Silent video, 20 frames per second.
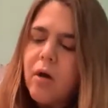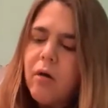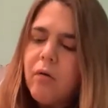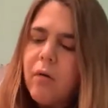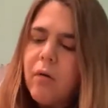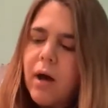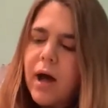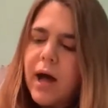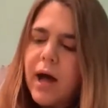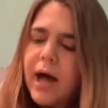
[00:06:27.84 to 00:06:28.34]

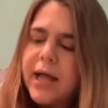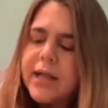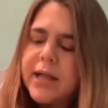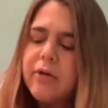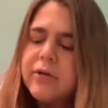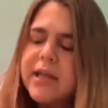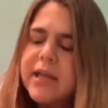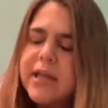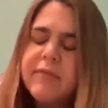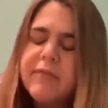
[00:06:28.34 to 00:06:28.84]
I
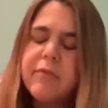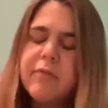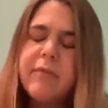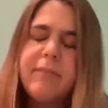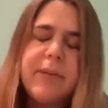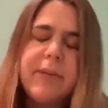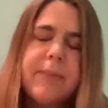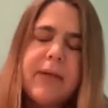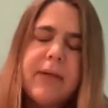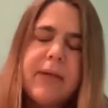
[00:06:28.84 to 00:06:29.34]
don't even,
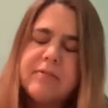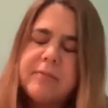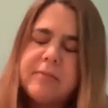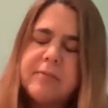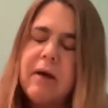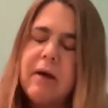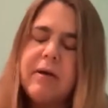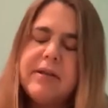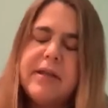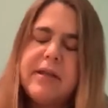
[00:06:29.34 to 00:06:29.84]
people ask me
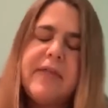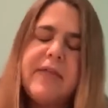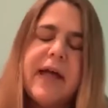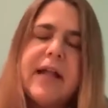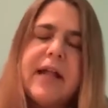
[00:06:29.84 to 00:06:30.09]
how I did that.